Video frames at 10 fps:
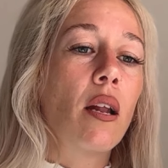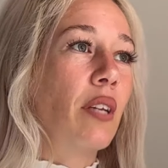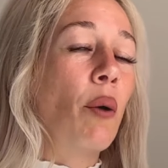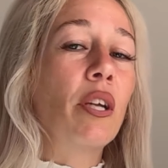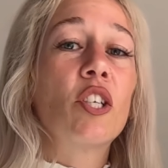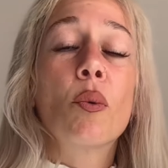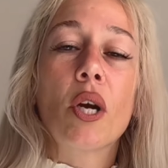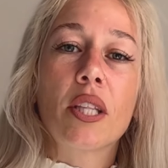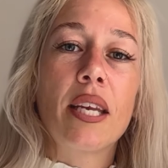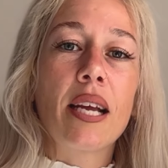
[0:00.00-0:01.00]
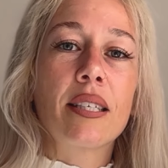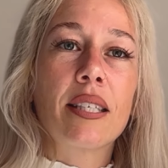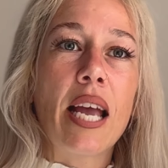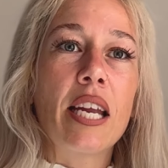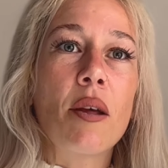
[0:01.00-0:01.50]
I went to work the next
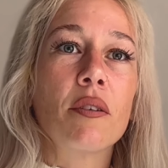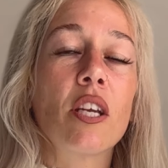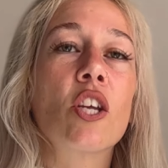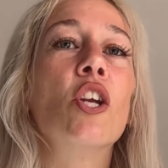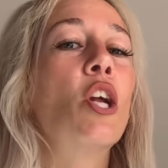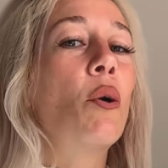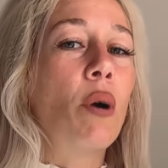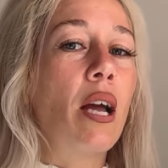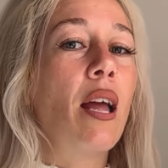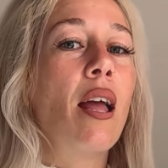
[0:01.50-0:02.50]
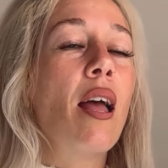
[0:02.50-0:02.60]
day and I was like, you know what?